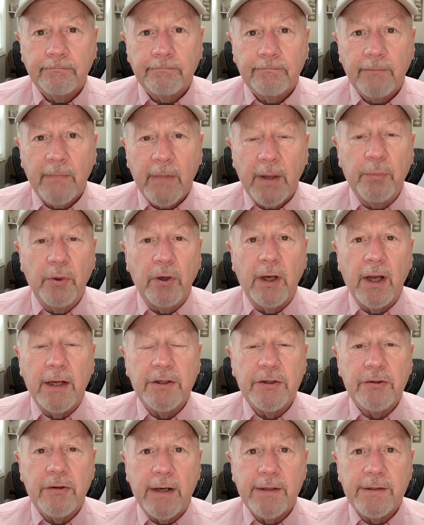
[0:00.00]
it put a lot of
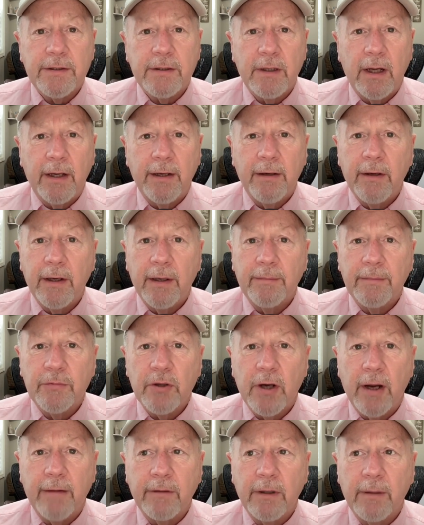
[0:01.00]
stress. Here I am
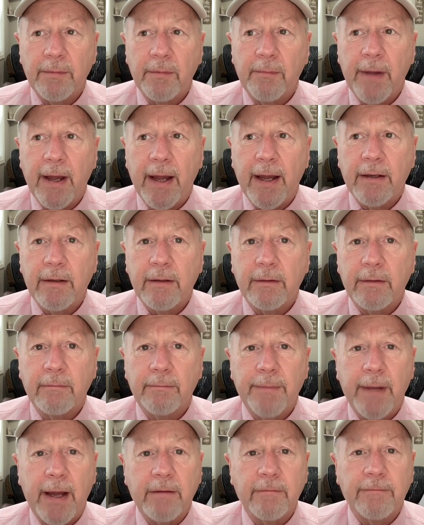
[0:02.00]
driving up and back
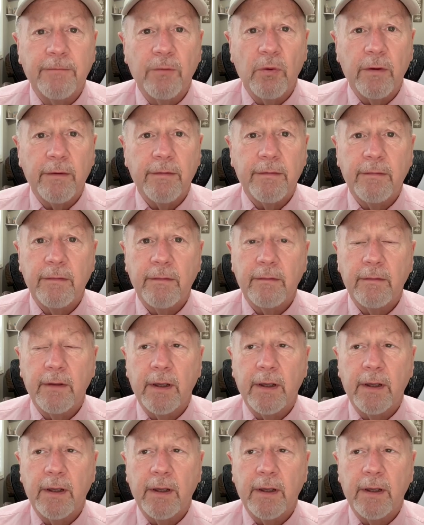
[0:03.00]
and forth,